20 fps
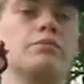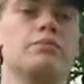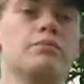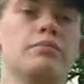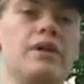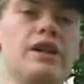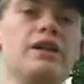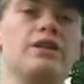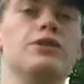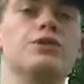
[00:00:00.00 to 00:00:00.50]

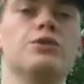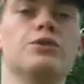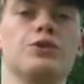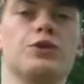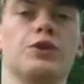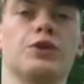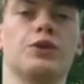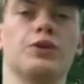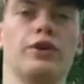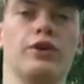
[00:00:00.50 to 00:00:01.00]
makes your
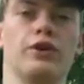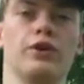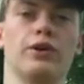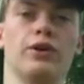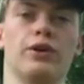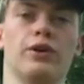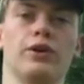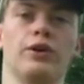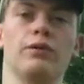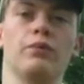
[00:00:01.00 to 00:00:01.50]

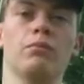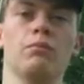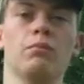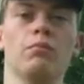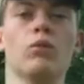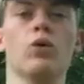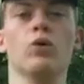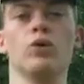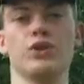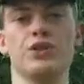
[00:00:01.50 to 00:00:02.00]
trigger
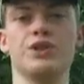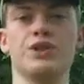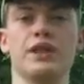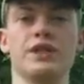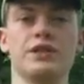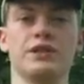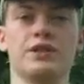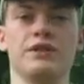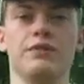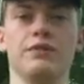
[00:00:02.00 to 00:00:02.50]
more
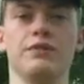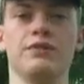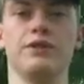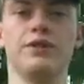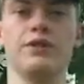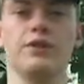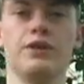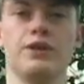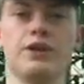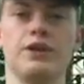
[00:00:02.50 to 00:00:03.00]
sensitive.
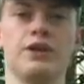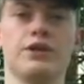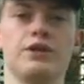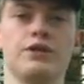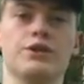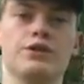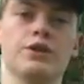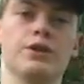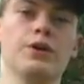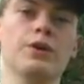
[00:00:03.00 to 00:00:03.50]

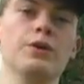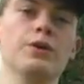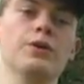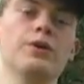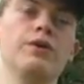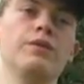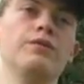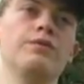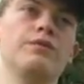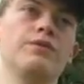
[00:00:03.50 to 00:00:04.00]

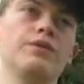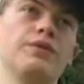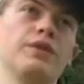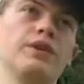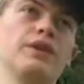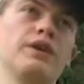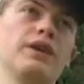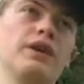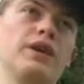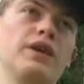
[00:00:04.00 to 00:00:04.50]
So
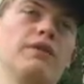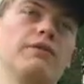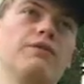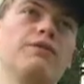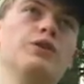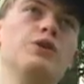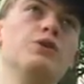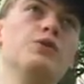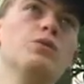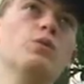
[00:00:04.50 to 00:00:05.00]
if
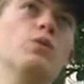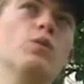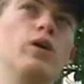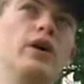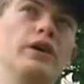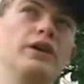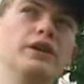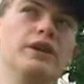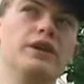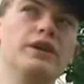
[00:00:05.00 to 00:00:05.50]
you
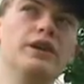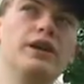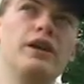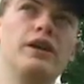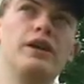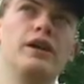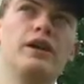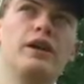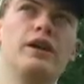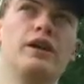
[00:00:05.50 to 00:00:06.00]
wanted
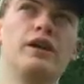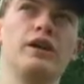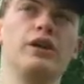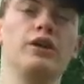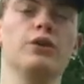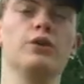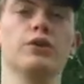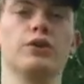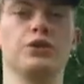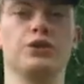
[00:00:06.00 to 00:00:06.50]

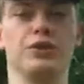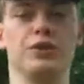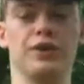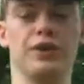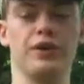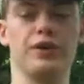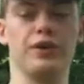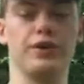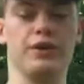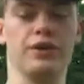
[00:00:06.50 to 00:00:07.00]
your
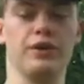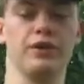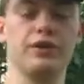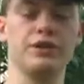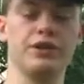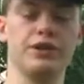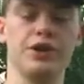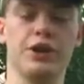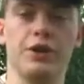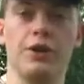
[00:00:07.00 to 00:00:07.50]
trigger
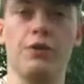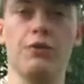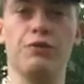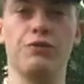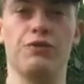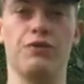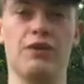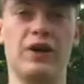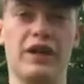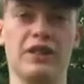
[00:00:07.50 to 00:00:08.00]
to go
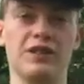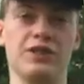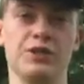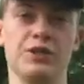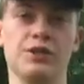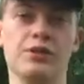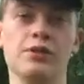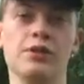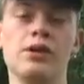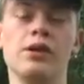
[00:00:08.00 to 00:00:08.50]

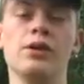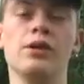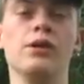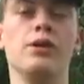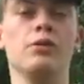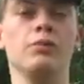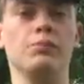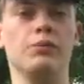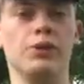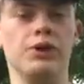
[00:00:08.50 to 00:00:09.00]
faster,
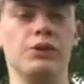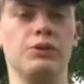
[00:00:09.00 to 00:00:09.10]
but you